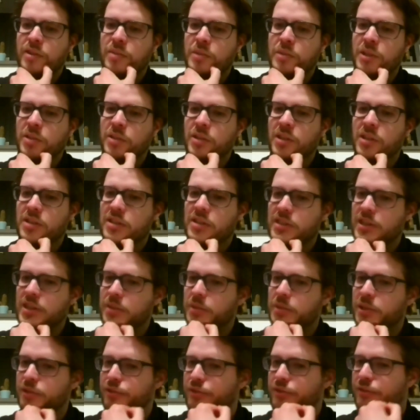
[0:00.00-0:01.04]
I mean, you can say
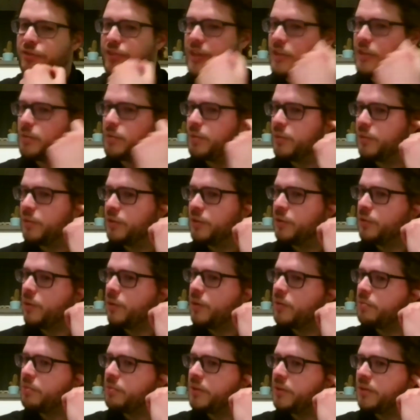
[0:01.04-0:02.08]
about Facebook what you
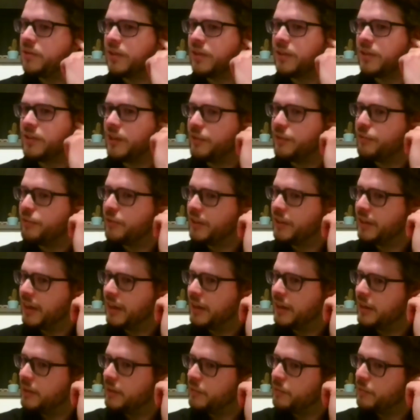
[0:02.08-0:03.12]
want, but they're
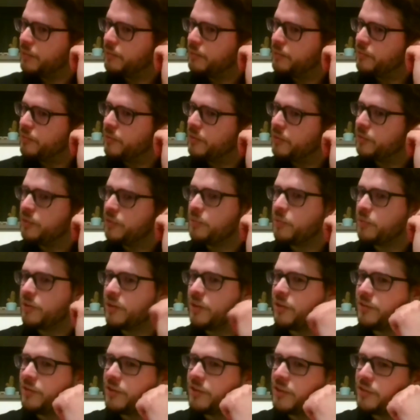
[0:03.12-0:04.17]
definitely one of the more
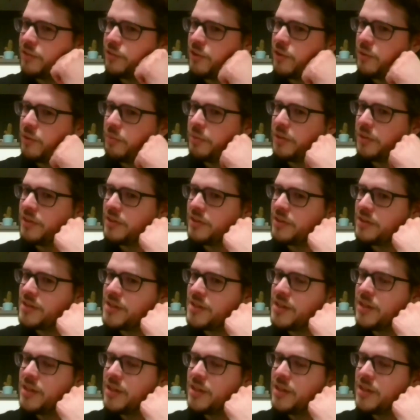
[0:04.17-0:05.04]
innovative companies.